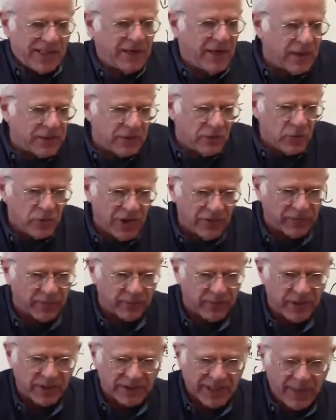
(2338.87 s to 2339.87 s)
They're not too
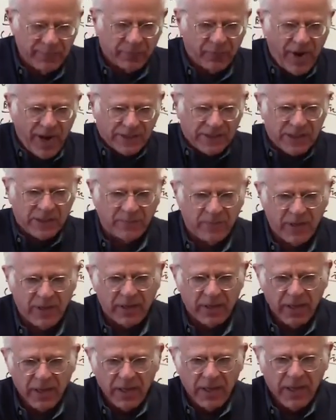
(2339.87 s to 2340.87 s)
different. The same process
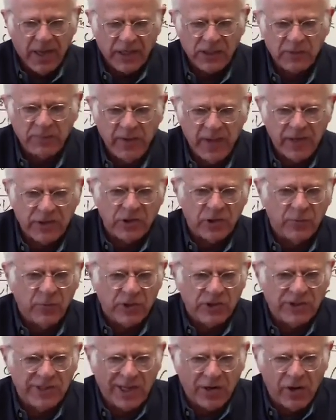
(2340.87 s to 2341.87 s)
being expansion,
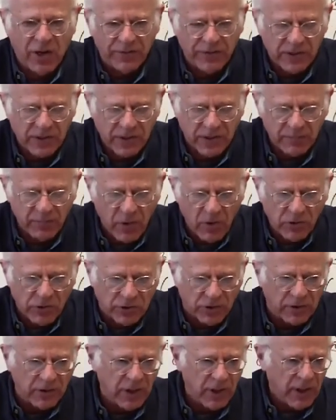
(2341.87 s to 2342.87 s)
which set all this in
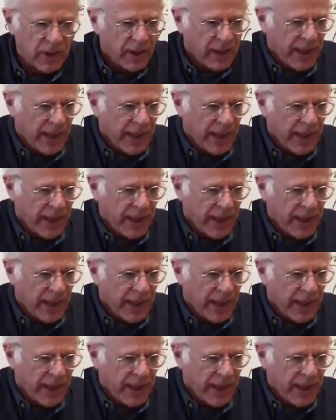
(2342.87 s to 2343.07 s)
motion.